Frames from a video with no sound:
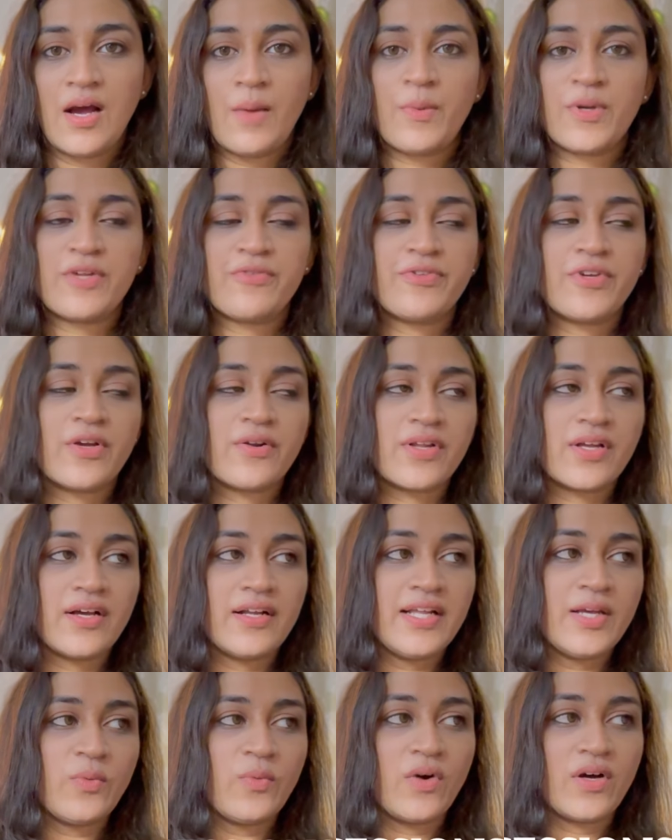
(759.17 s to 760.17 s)
But if you're
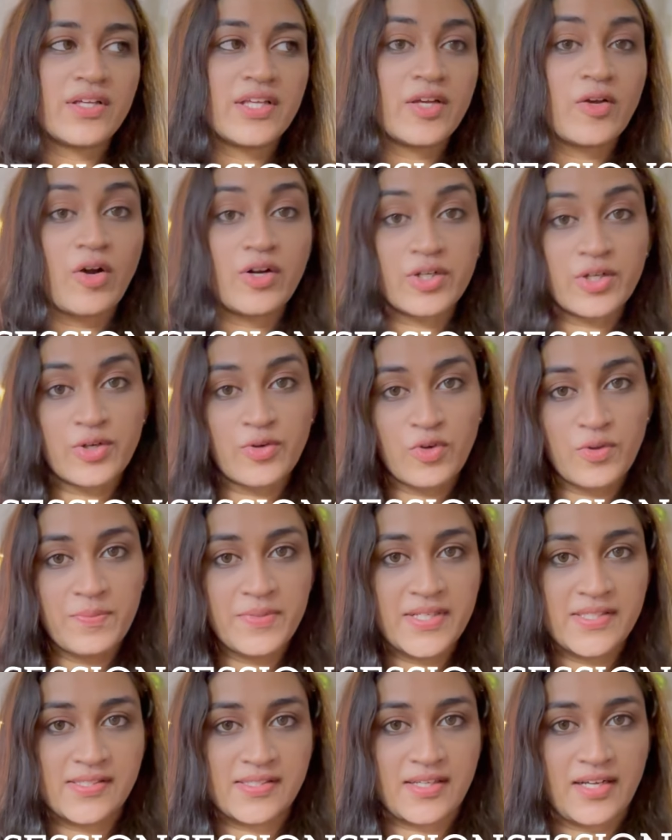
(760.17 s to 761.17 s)
really working on group
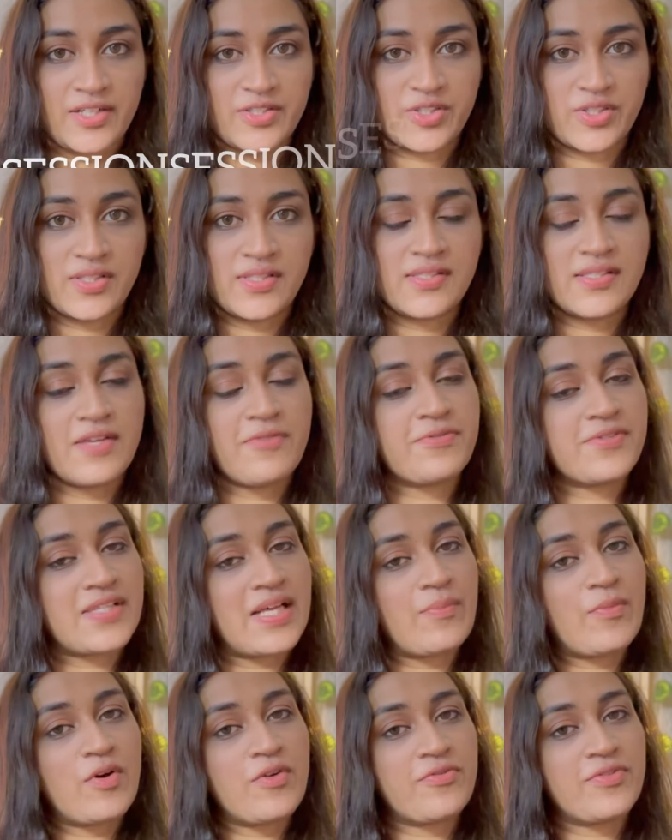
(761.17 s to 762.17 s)
discussions, if
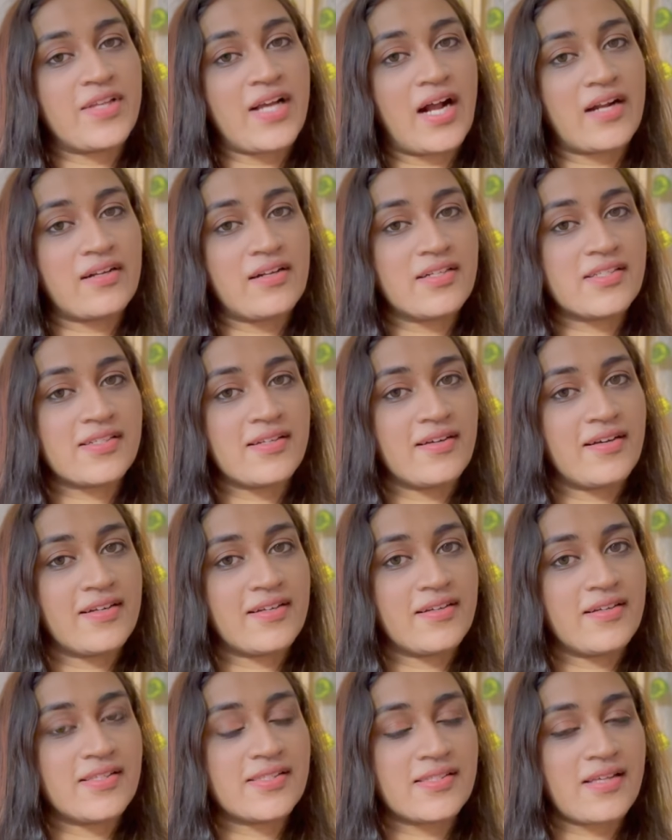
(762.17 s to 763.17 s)
some of the adult
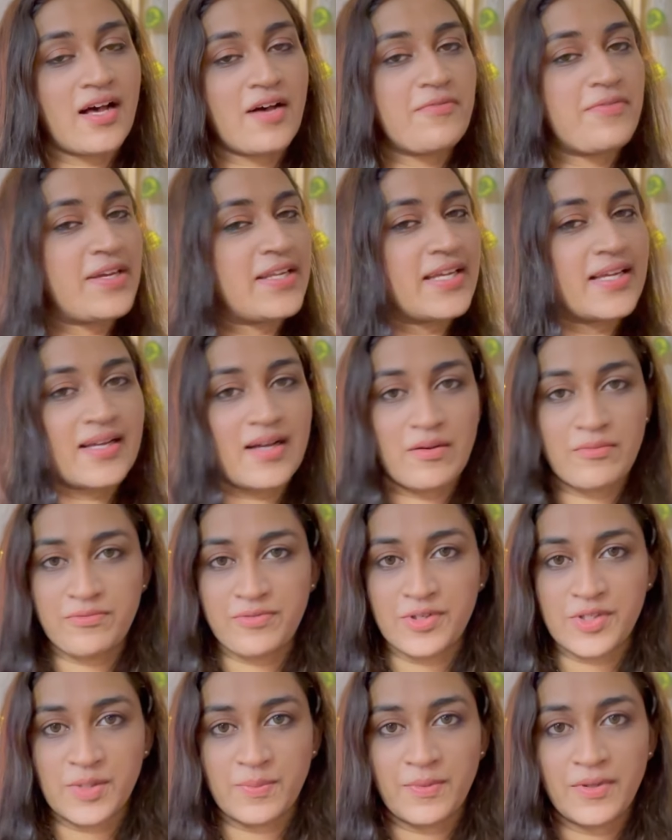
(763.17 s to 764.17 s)
learners are very
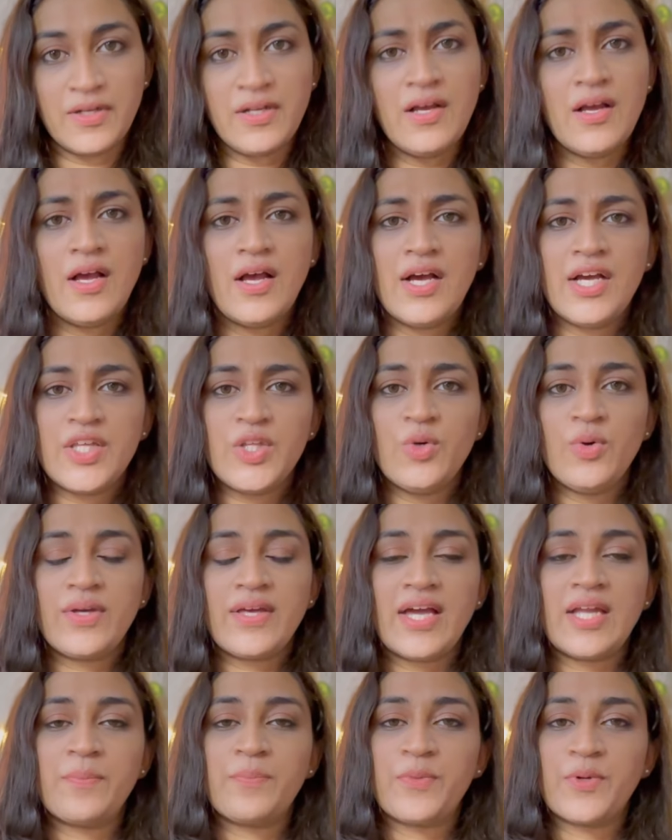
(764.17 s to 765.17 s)
comfortable, you
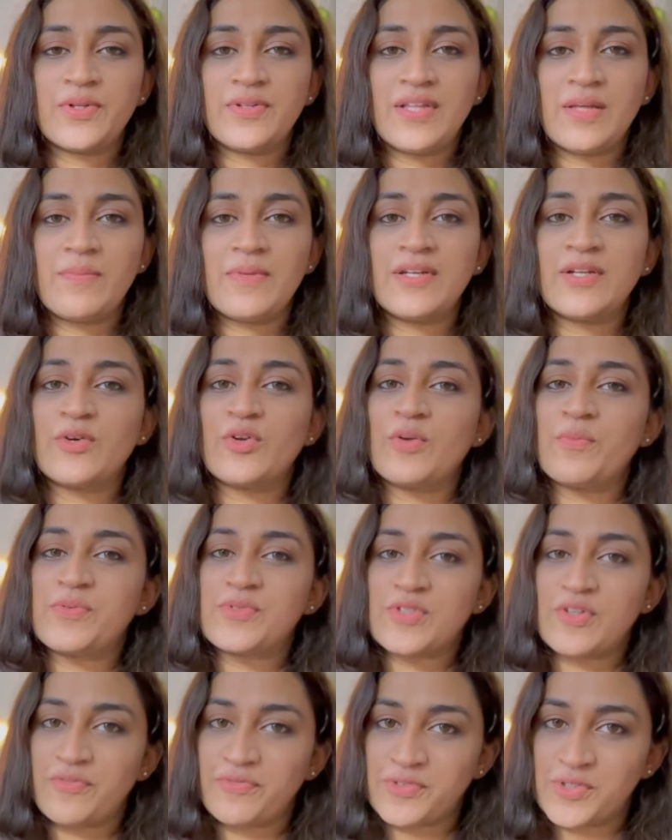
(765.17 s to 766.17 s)
can put them in
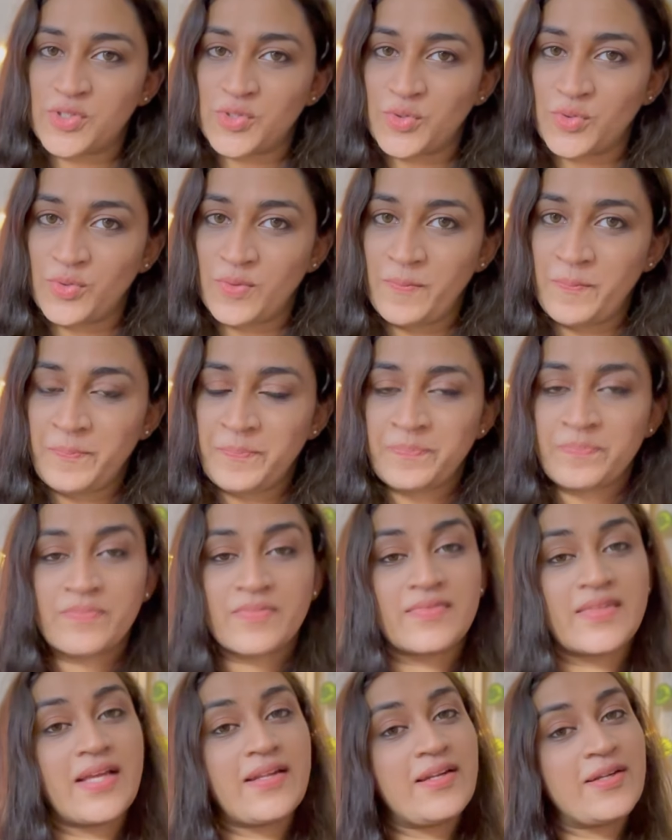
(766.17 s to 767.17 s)
groups of two,
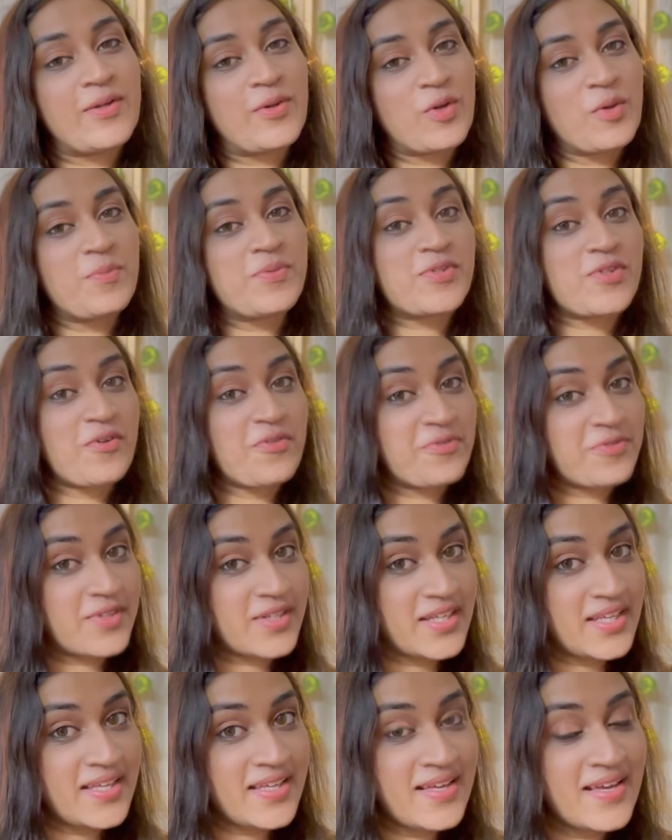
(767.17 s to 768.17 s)
then in groups of
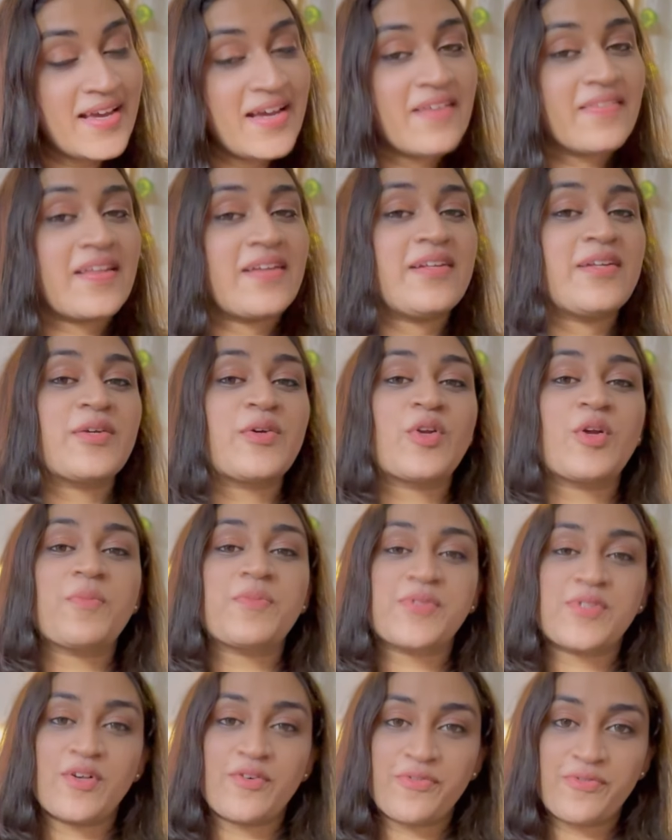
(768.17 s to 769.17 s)
three, then in
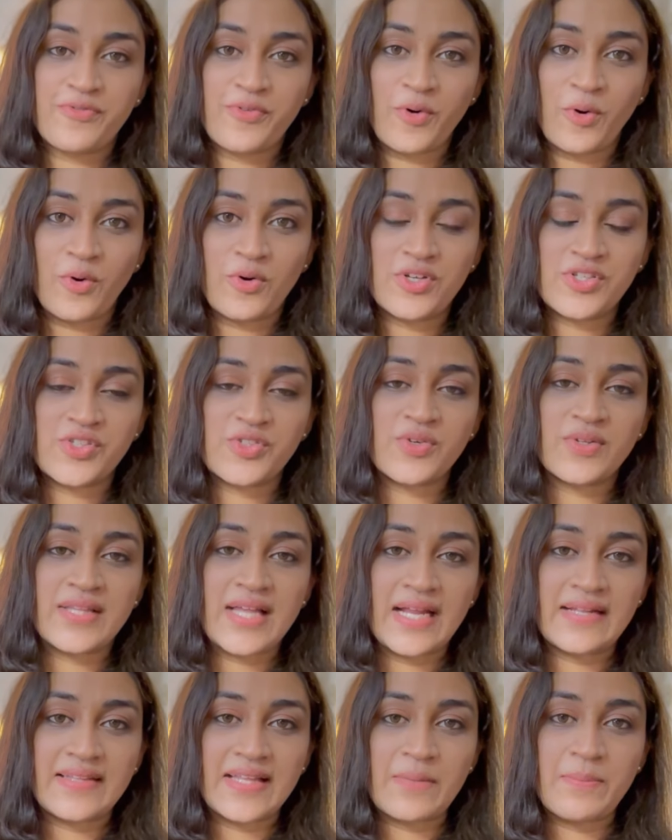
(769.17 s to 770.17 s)
groups of four, so
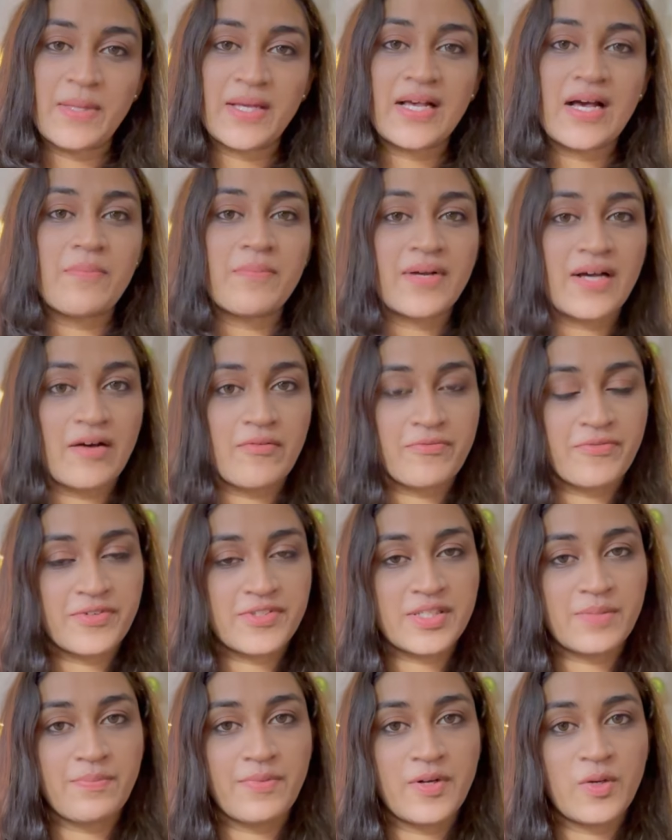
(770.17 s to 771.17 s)
that they become
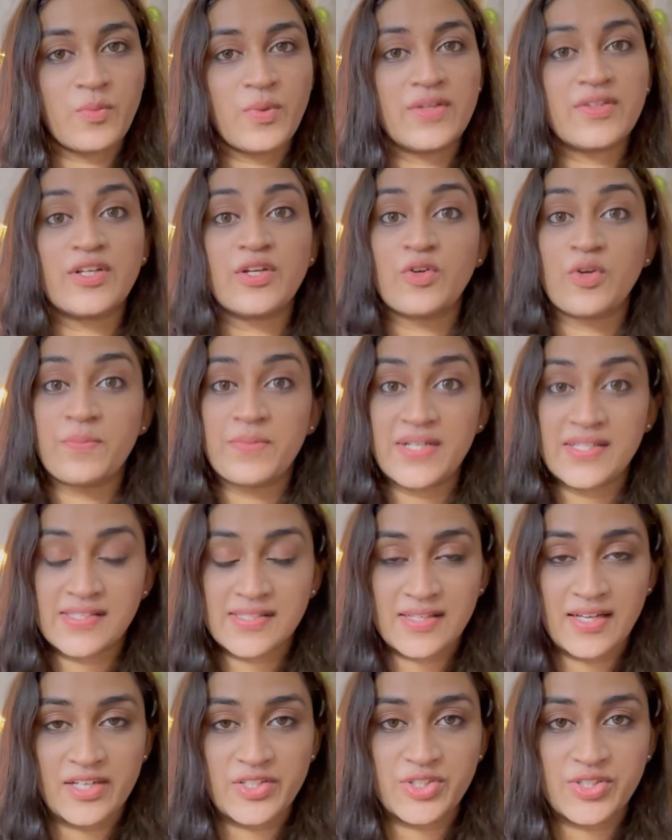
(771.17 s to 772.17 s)
comfortable with group
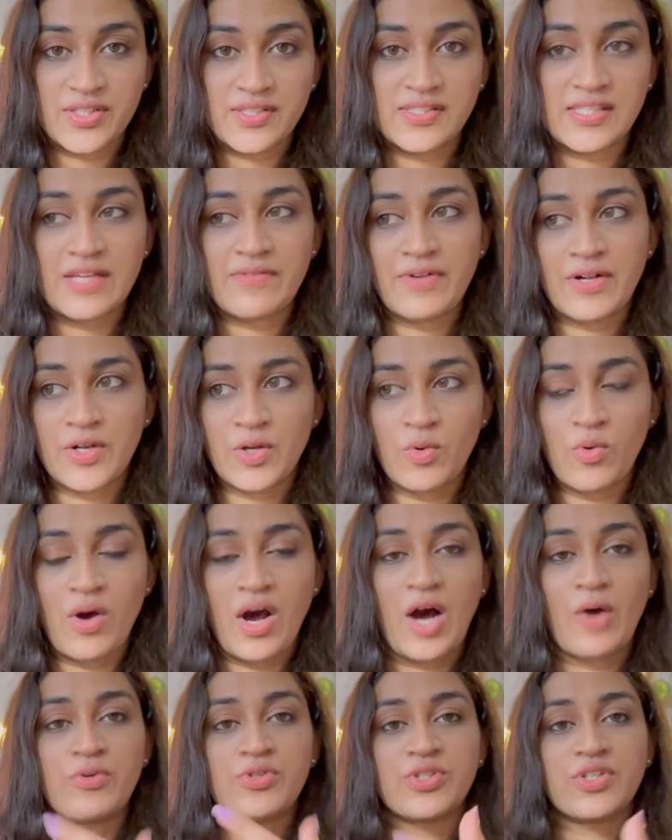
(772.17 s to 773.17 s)
discussions. They will know
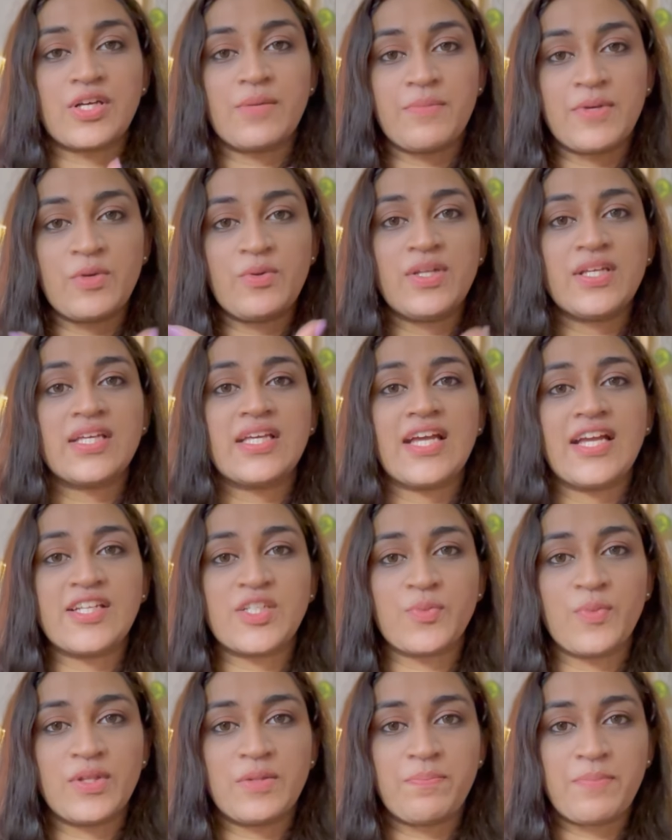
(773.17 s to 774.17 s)
how to
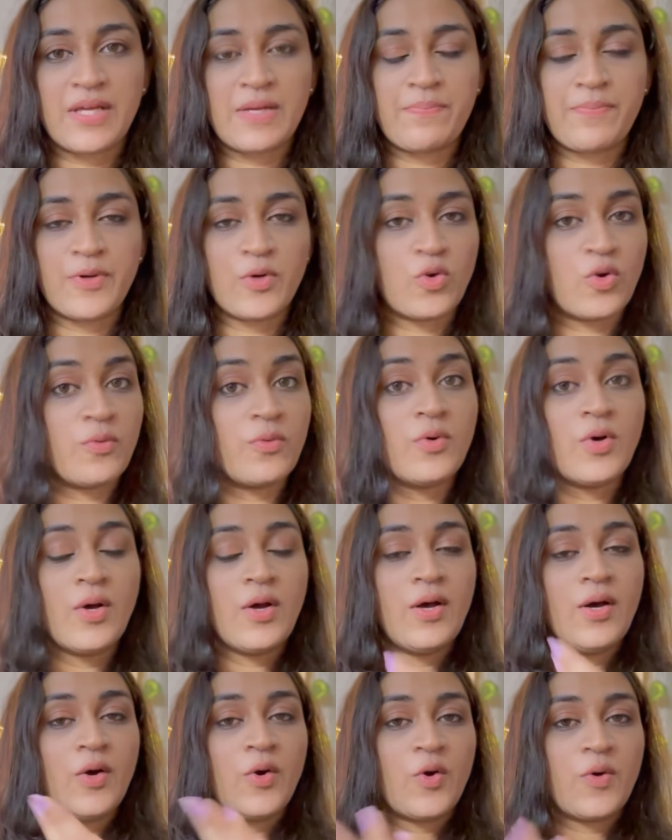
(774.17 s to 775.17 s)
communicate with people
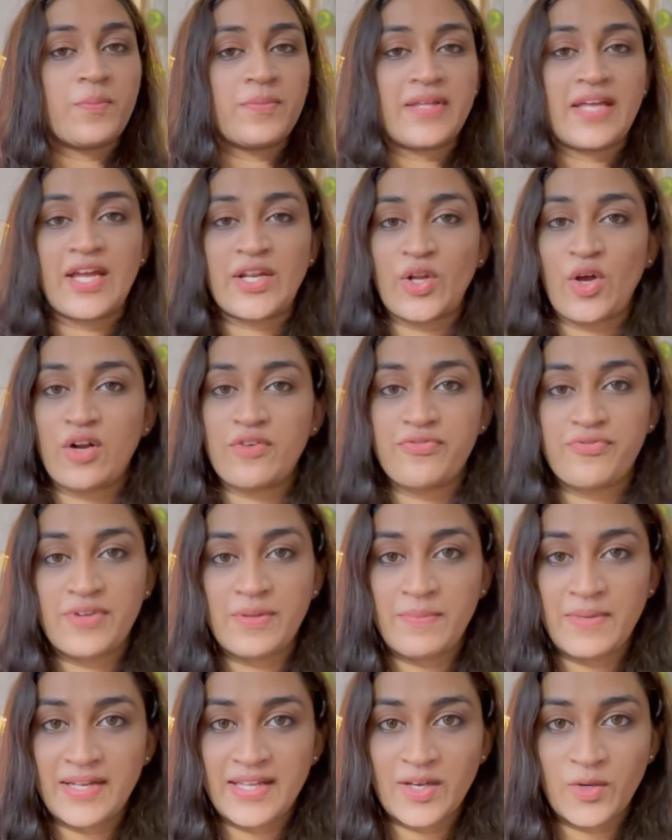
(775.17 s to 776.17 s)
whom they are not
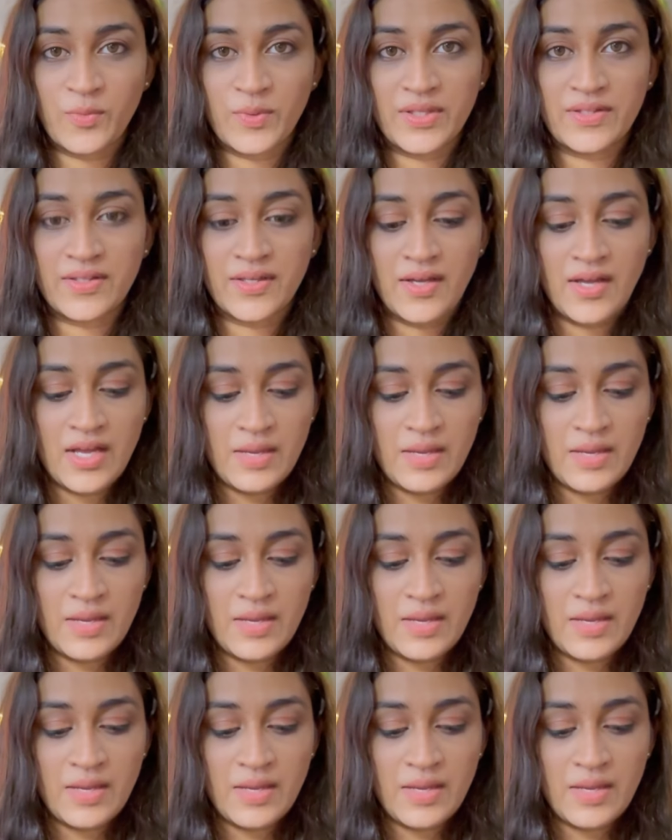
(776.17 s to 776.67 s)
familiar with.